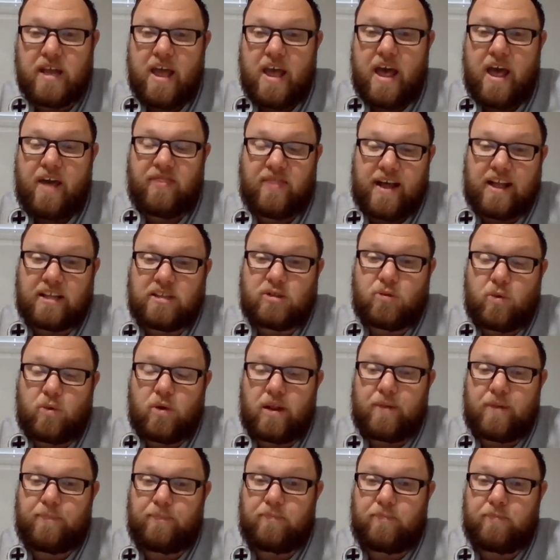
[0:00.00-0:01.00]
And that's
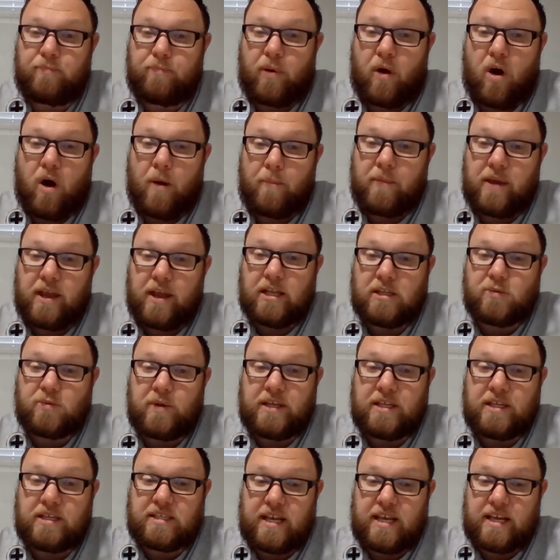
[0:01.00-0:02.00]
what Paul means when
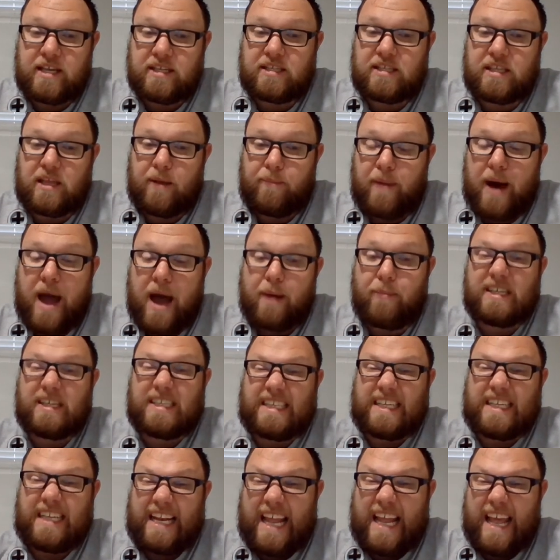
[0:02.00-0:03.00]
he says the Bible is
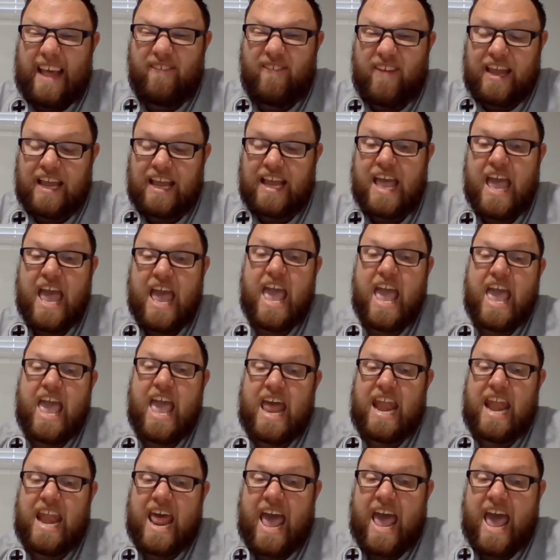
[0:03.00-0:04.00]
living
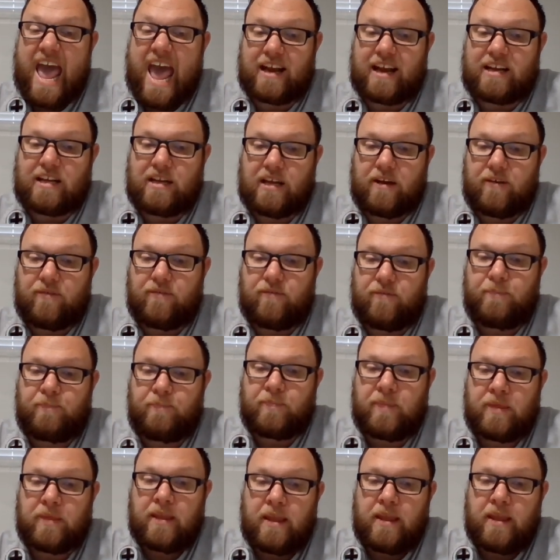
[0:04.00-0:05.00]
and active.
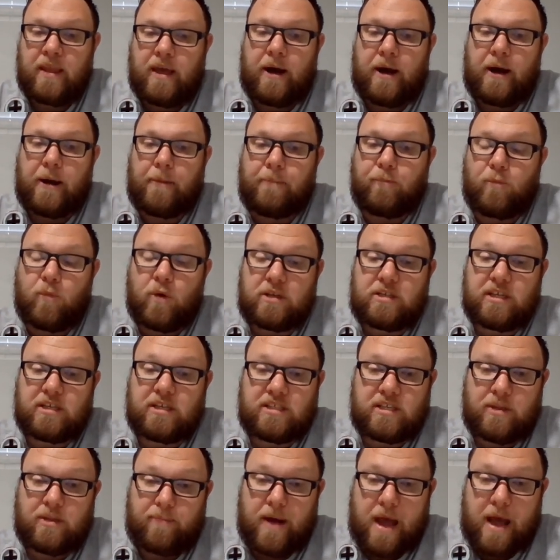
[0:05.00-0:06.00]
What does
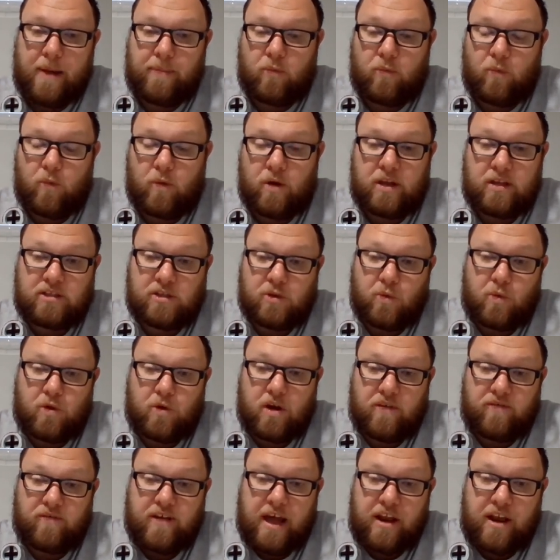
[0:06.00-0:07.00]
the Word
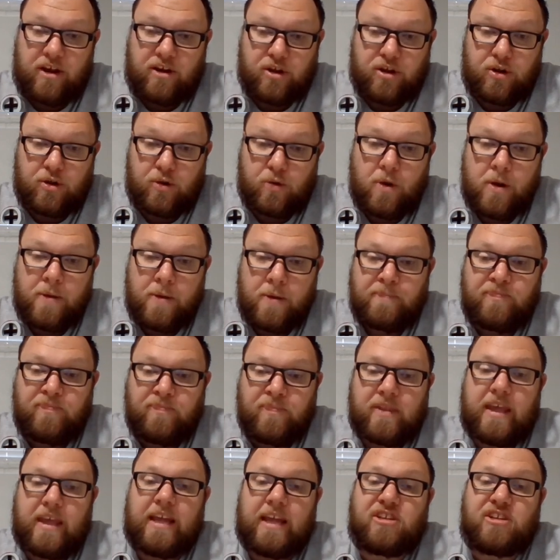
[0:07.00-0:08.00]
of God do?
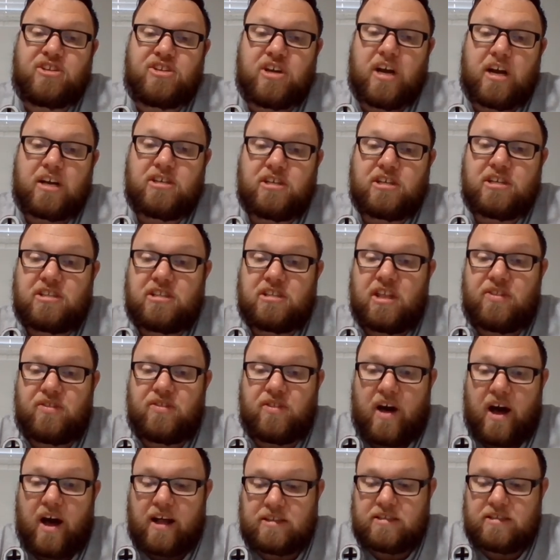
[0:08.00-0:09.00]
It judges the
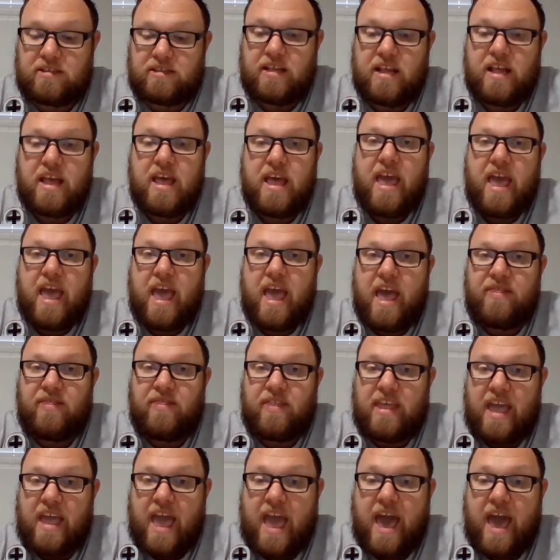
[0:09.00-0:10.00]
thoughts and
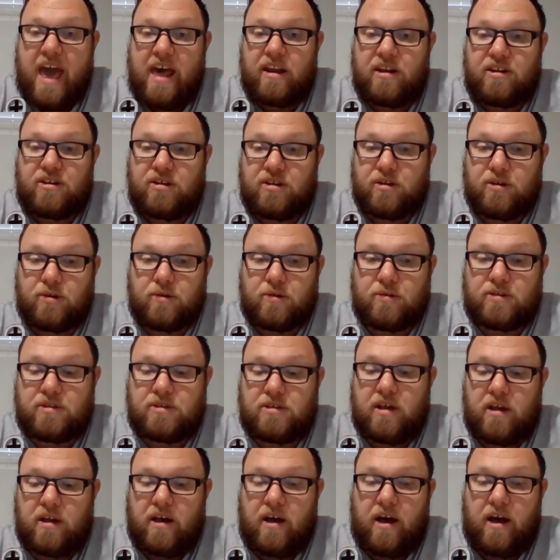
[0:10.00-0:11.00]
the
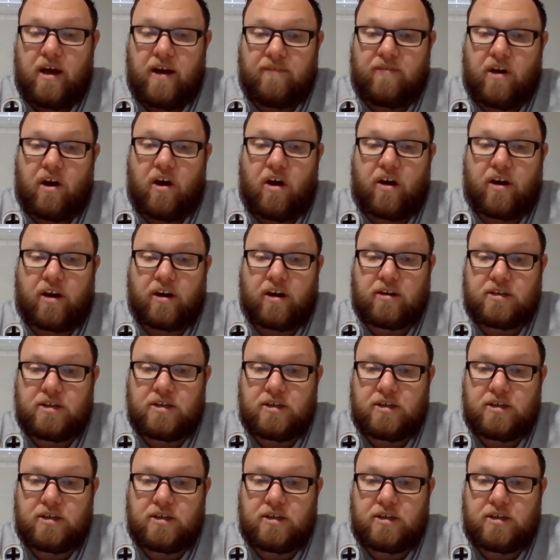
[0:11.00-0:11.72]
attitudes of the heart.